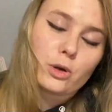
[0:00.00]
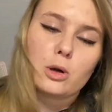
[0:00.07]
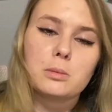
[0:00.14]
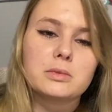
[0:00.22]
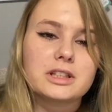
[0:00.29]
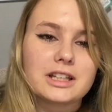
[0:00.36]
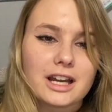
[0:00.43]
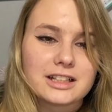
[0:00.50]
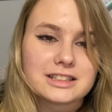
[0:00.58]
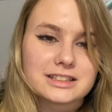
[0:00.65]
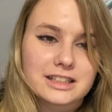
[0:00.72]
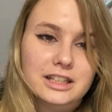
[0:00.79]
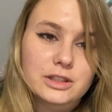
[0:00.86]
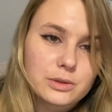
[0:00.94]
Normally, I'd
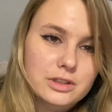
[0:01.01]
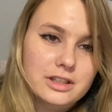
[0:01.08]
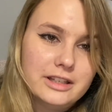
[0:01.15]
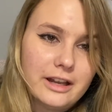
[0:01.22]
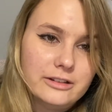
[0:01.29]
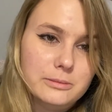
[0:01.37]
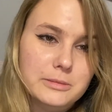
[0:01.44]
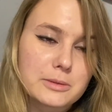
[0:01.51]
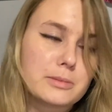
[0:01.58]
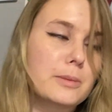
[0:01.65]
say you can count on me,